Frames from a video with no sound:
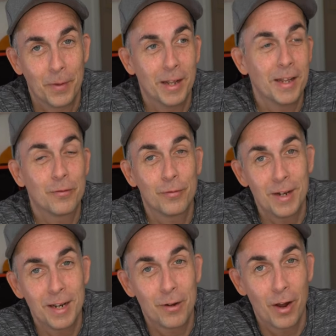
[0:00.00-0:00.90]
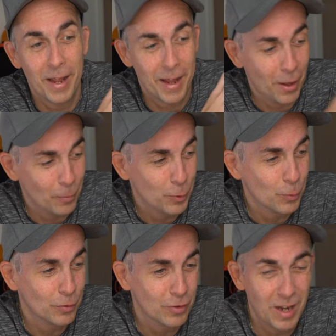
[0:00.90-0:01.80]
and that's really gonna help
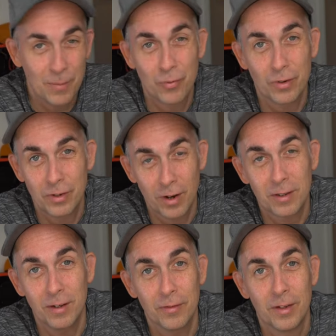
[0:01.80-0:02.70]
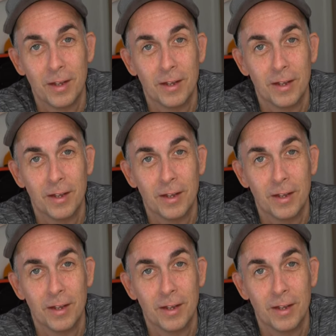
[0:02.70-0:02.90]
you stay productive.